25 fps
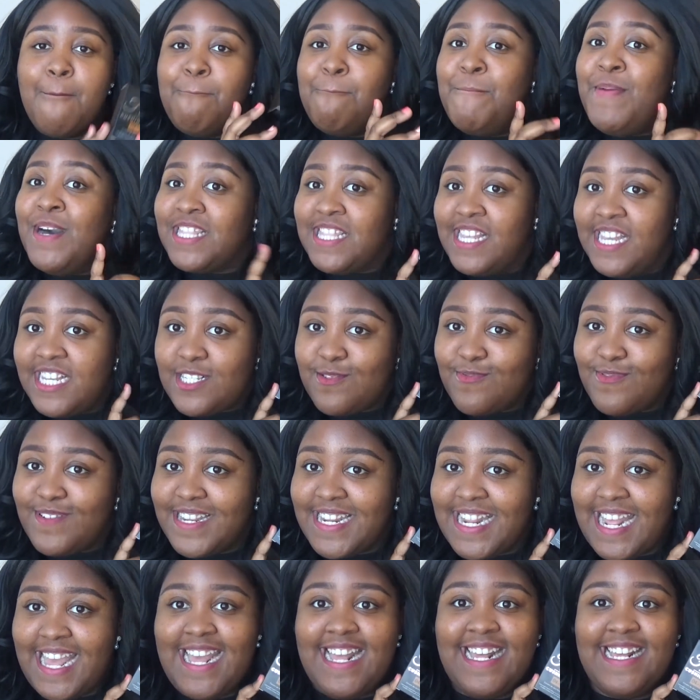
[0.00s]
But this
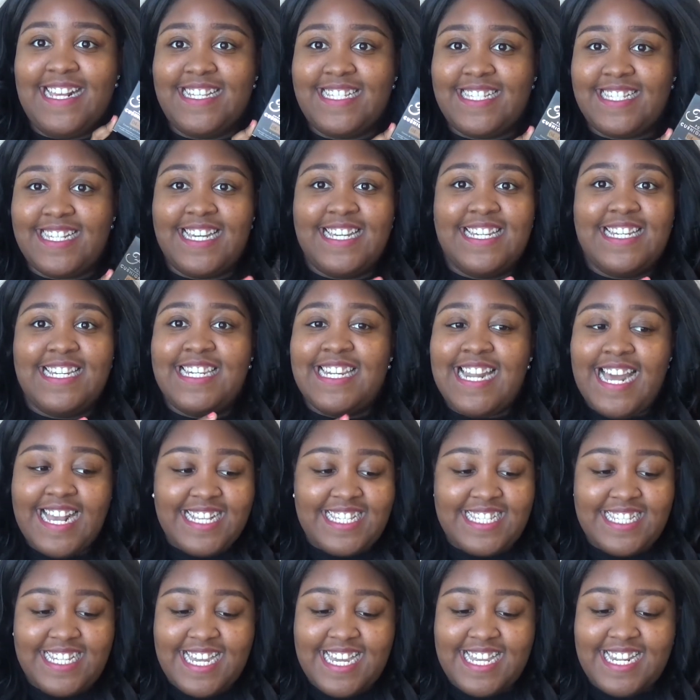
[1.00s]
one is
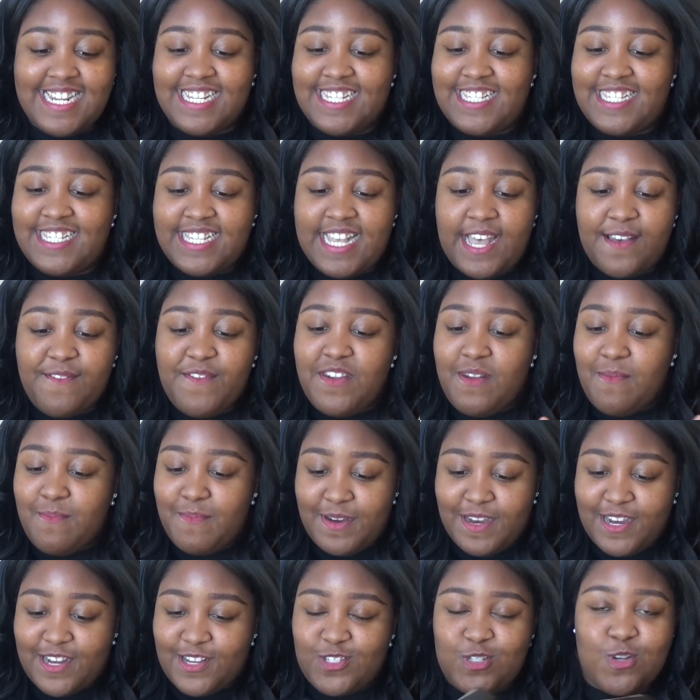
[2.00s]
less than
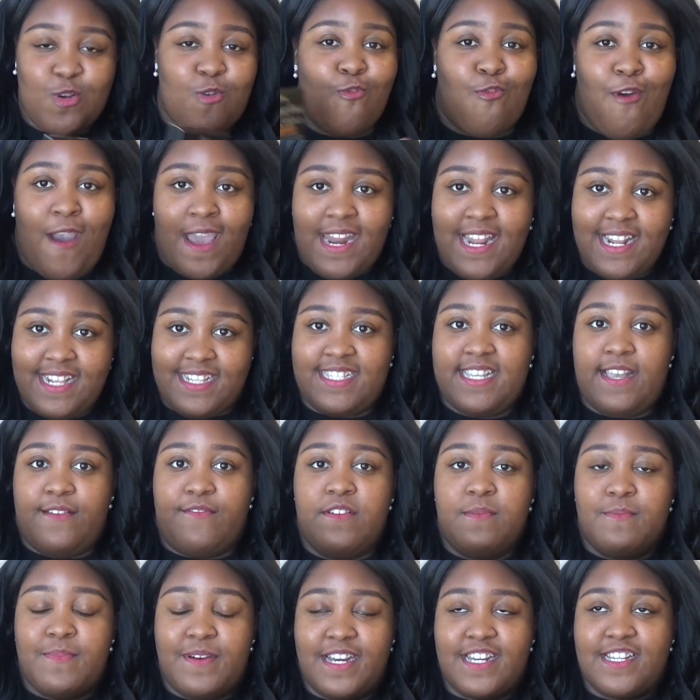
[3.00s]
$7 or right at
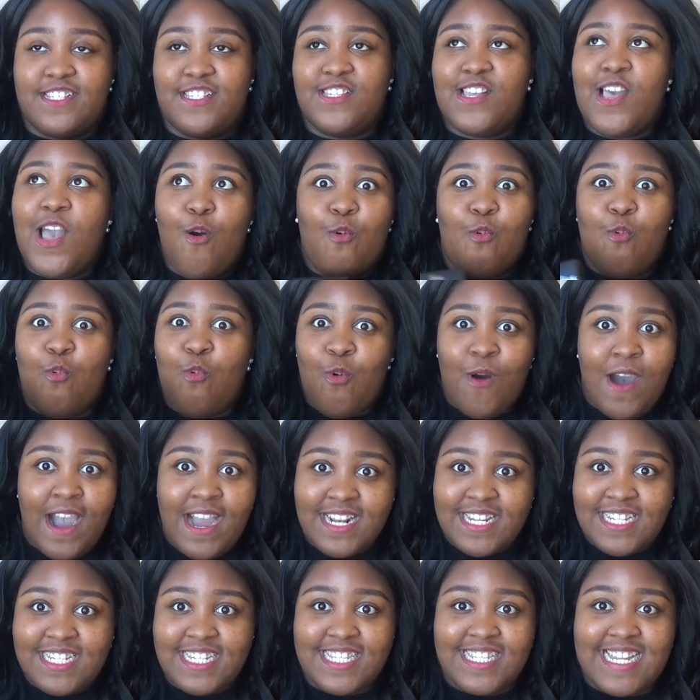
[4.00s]
$7.
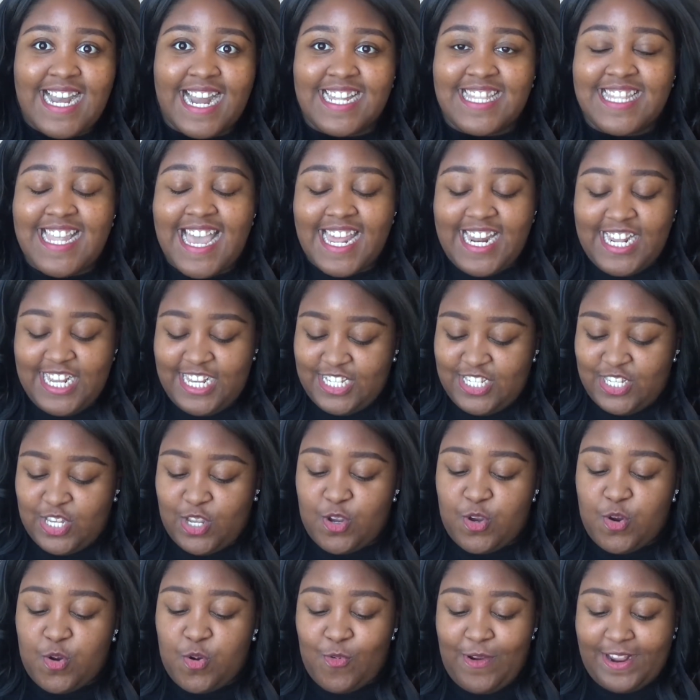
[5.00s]
What? Like, that is
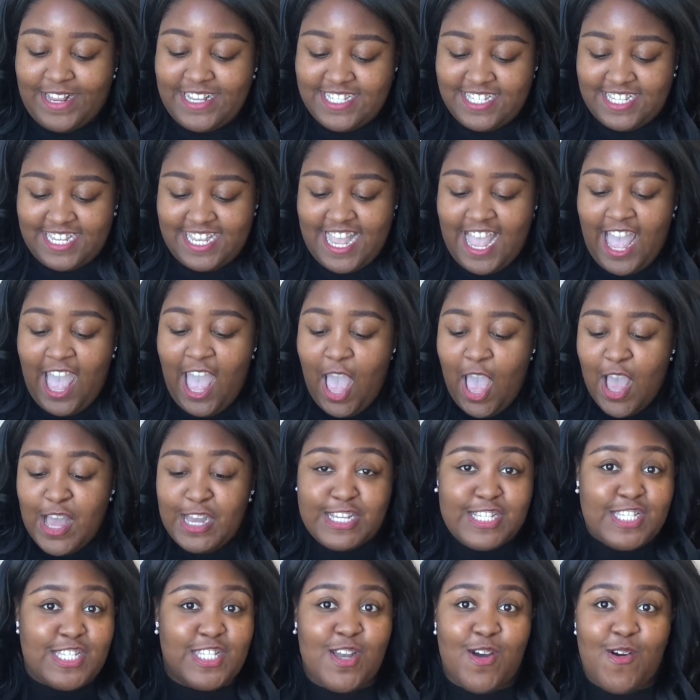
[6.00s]
crazy.
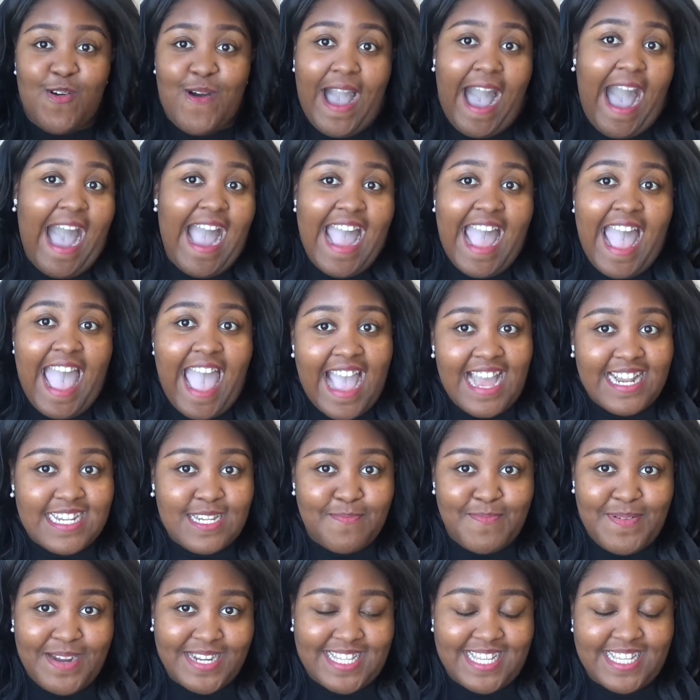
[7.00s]
So I had to
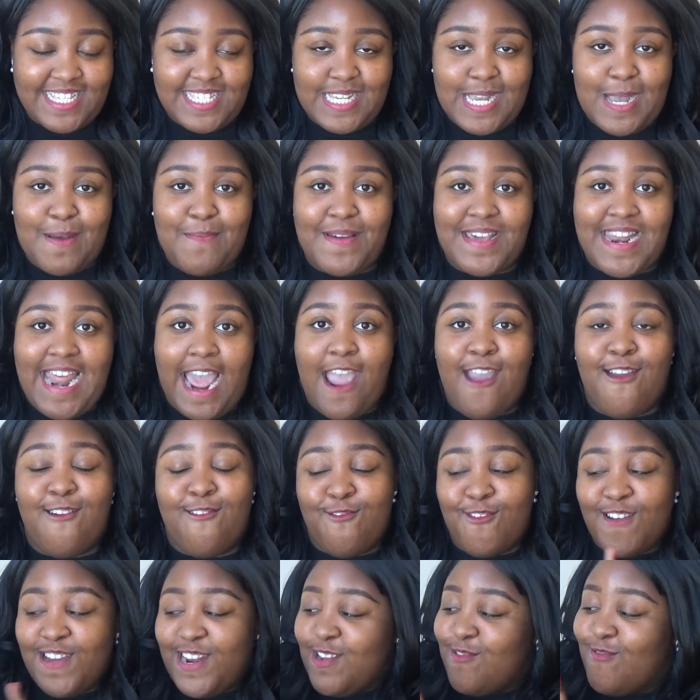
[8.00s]
pick this up and I
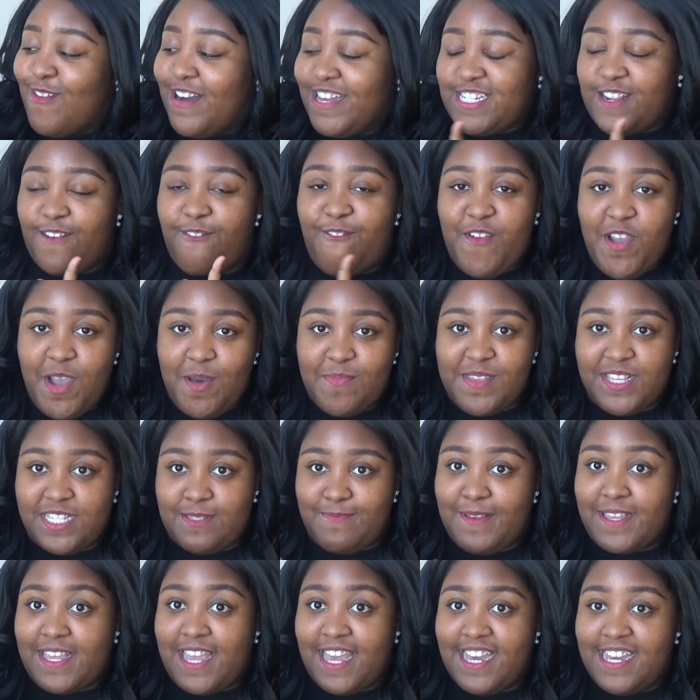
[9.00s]
really want to film this
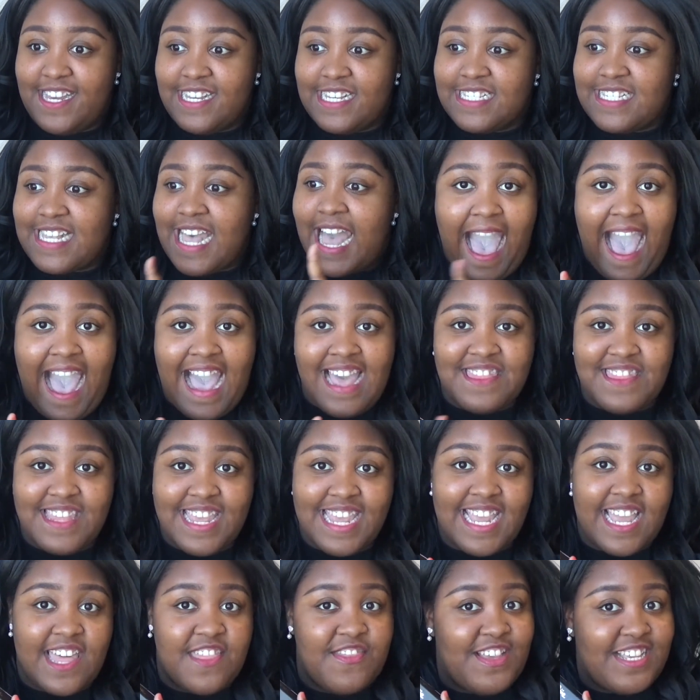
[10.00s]
because I
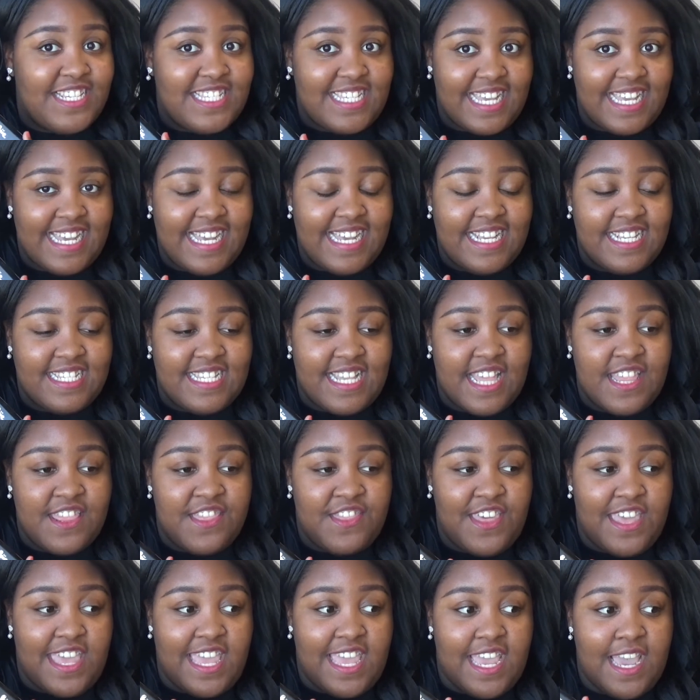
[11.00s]
think this is
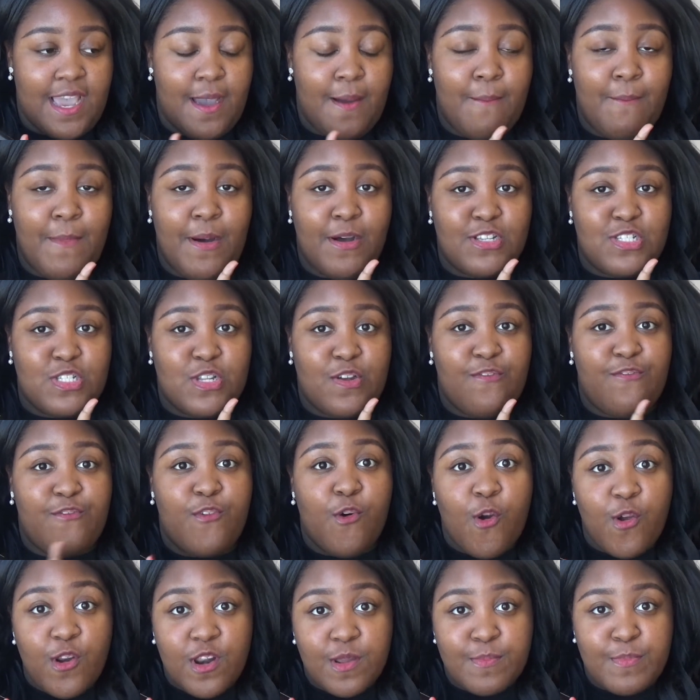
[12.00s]
the most
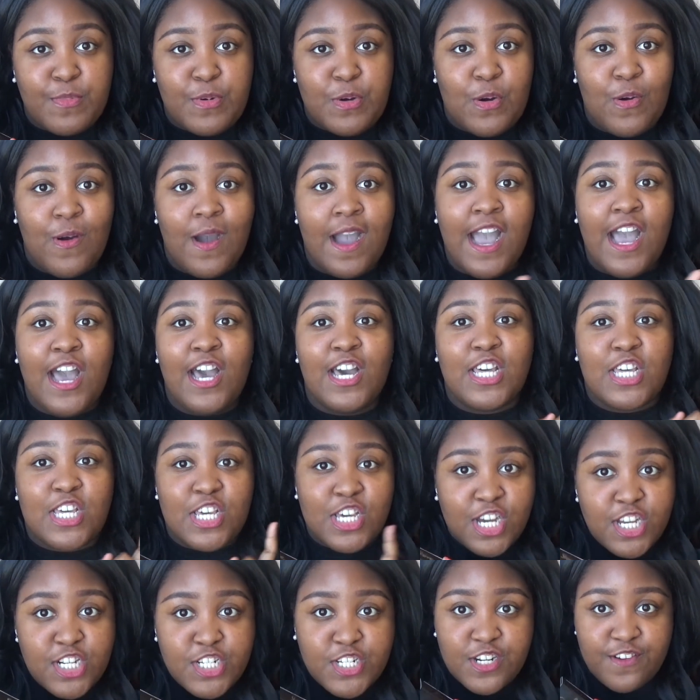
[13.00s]
affordable
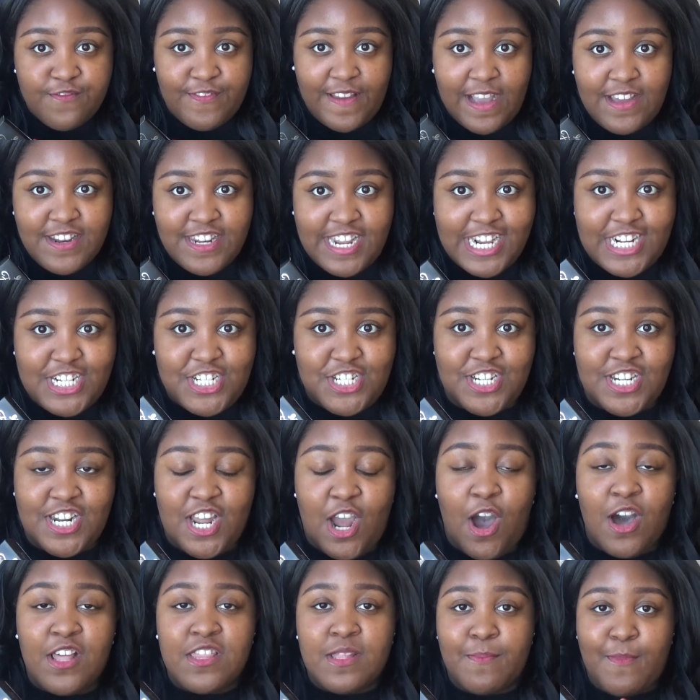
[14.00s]
cushion foundation
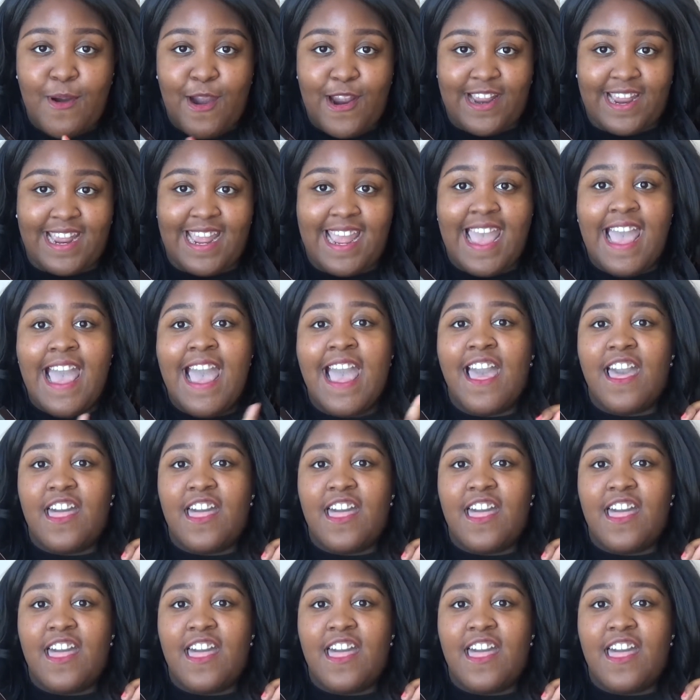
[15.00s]
on the market